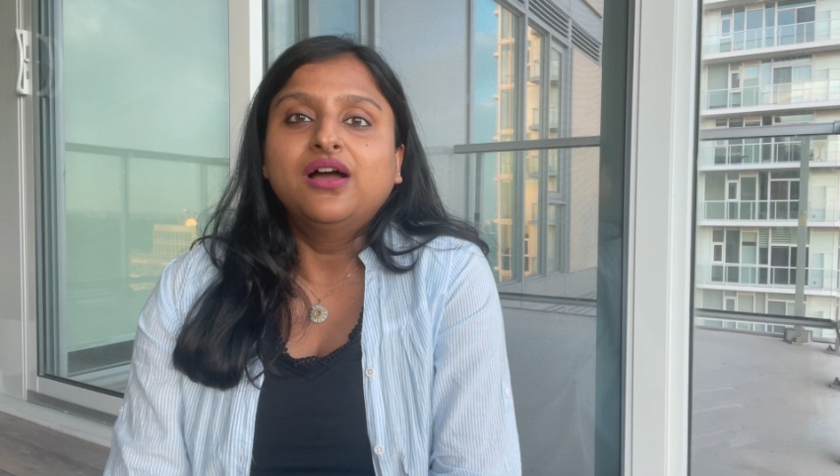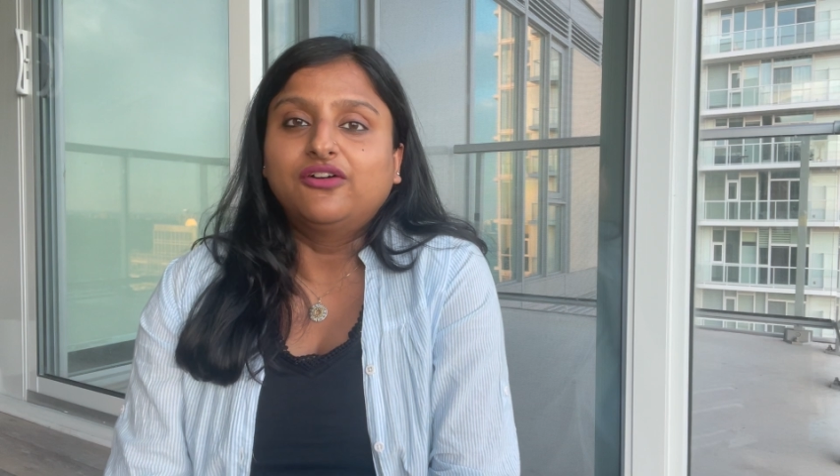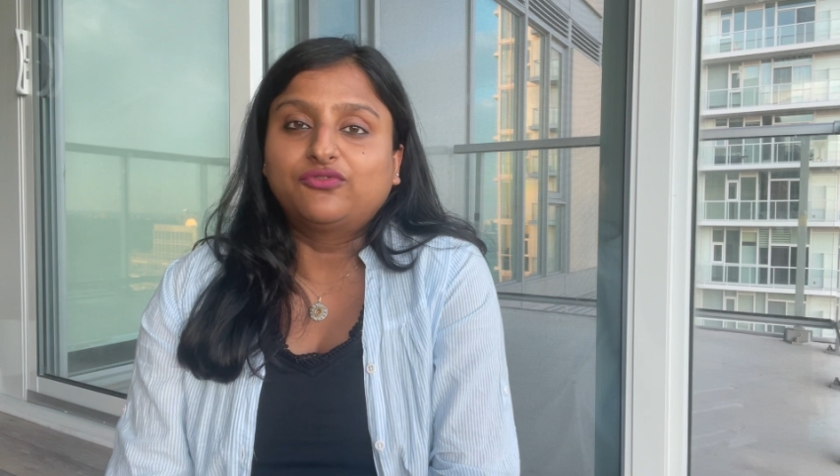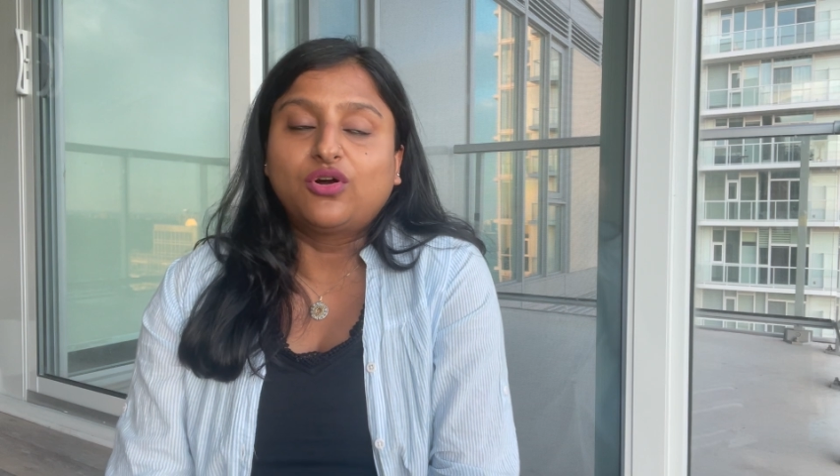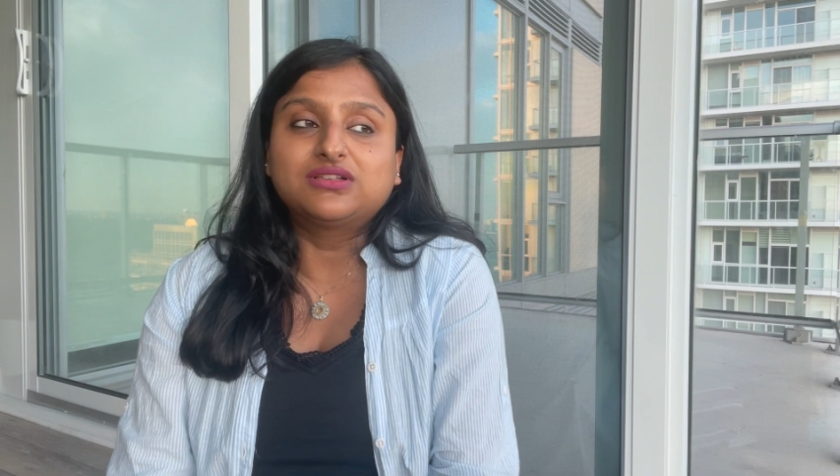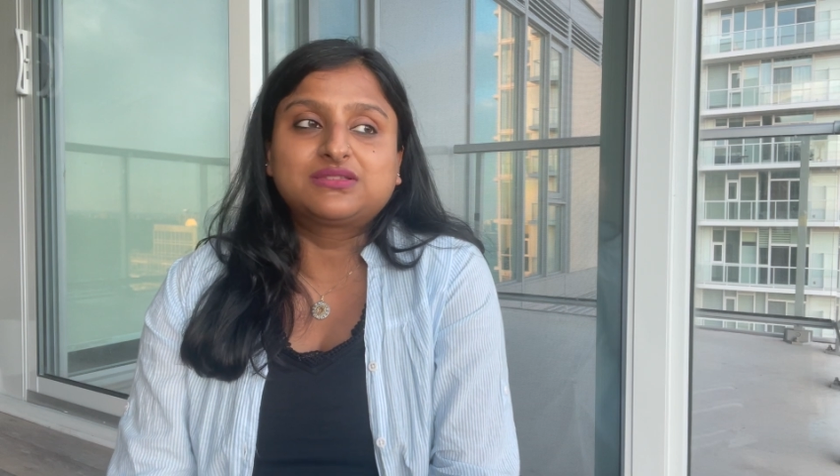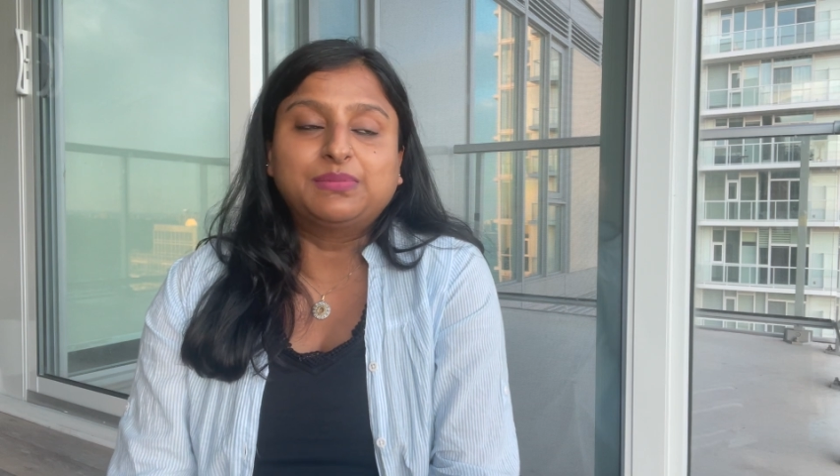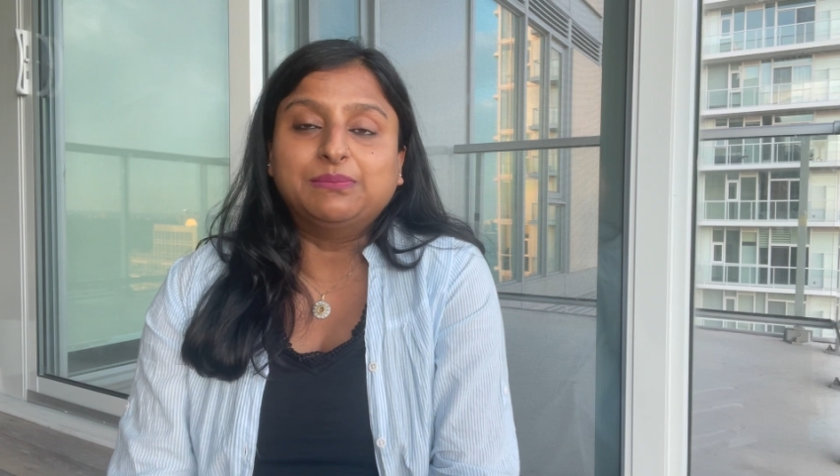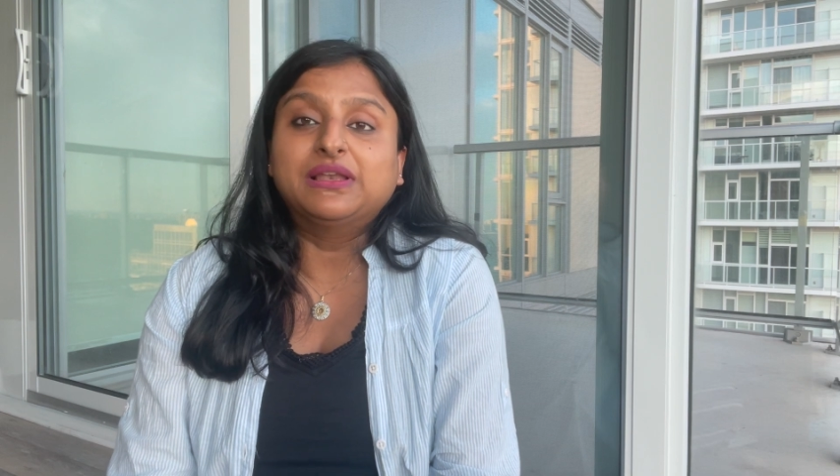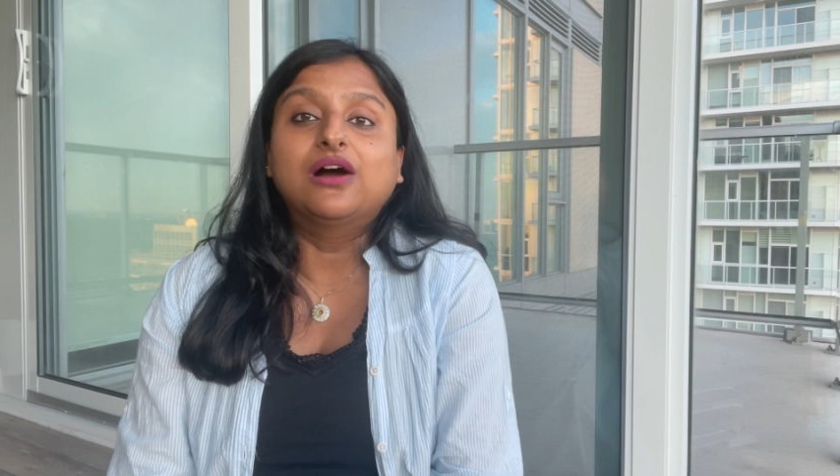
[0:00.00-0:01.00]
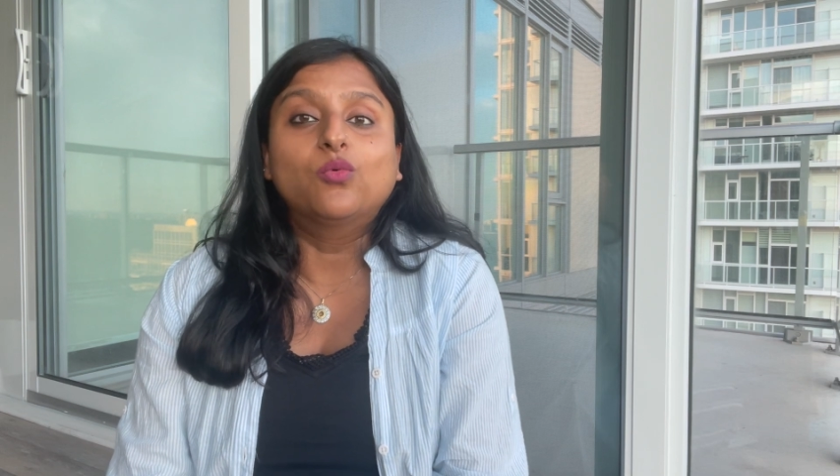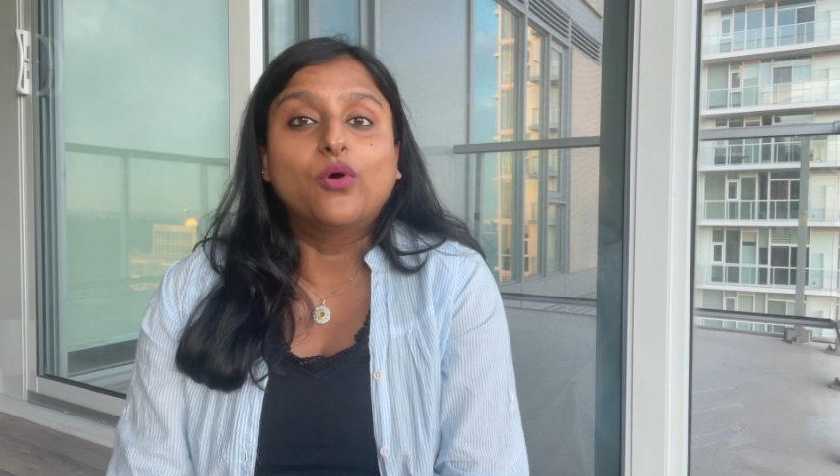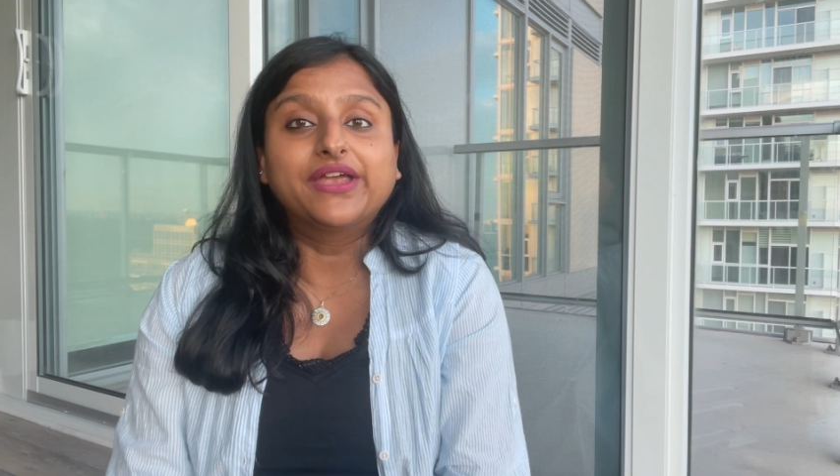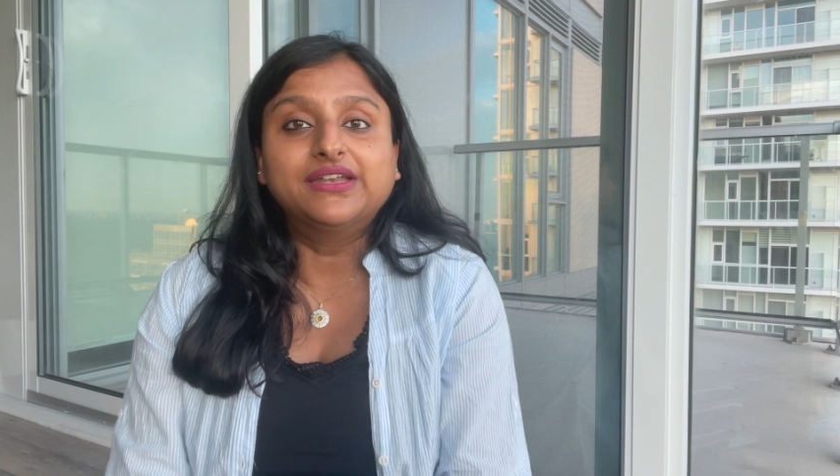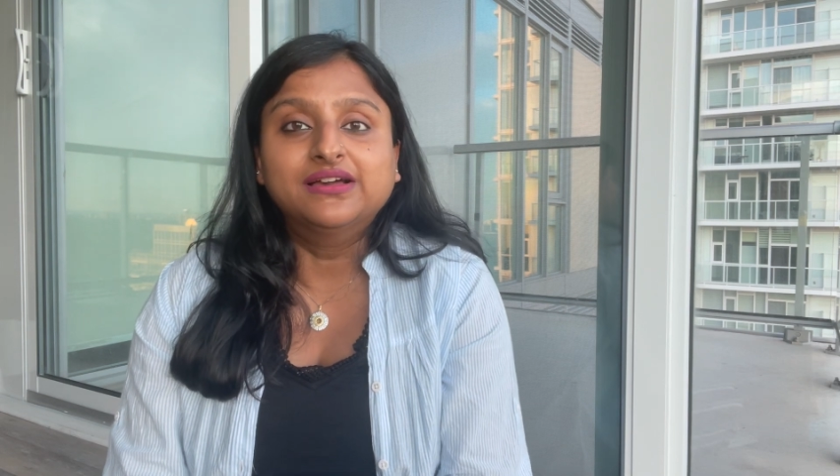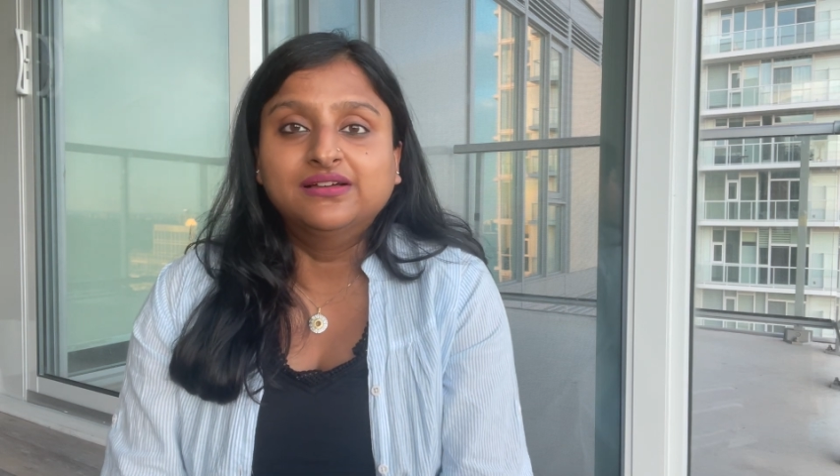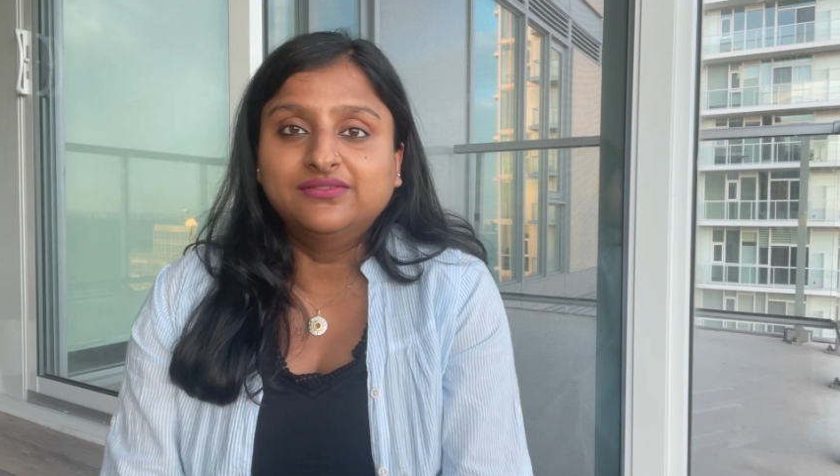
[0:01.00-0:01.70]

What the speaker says: of course, people avoid